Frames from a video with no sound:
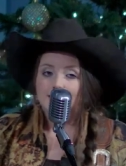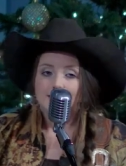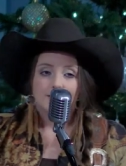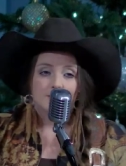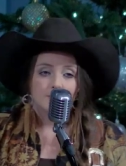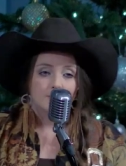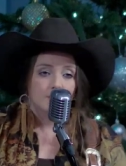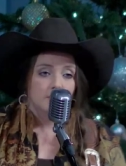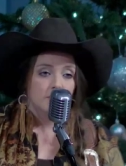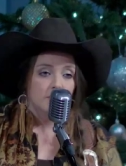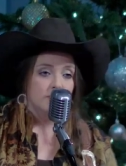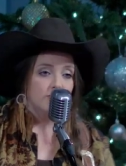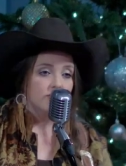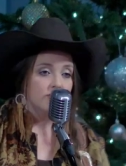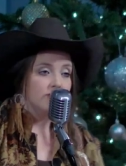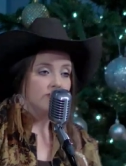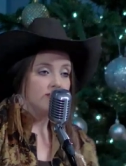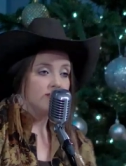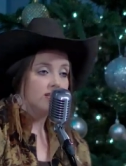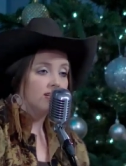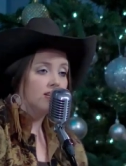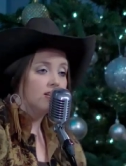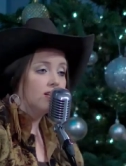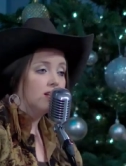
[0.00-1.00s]
as much
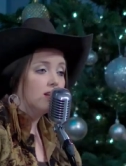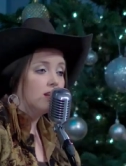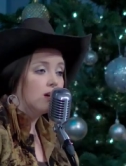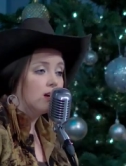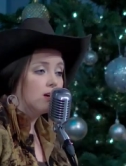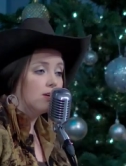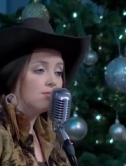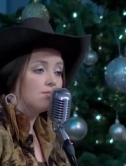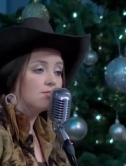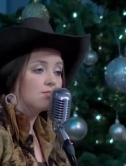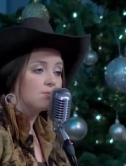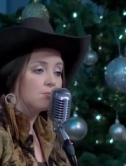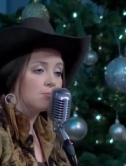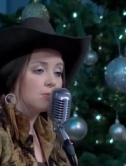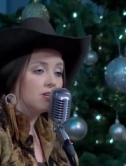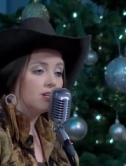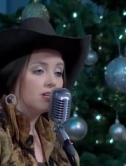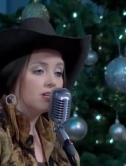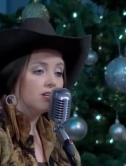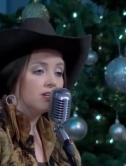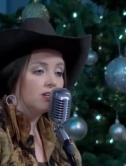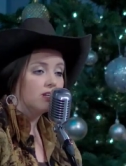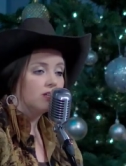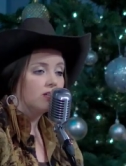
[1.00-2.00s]
as he loves
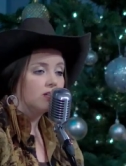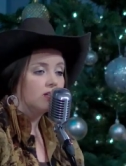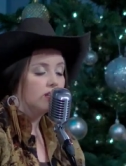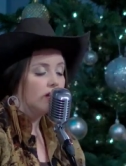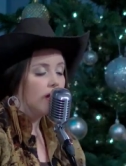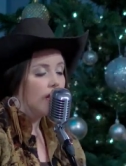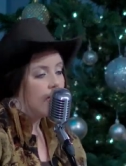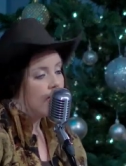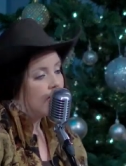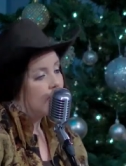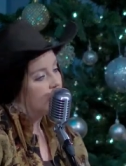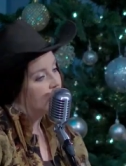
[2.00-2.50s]
me,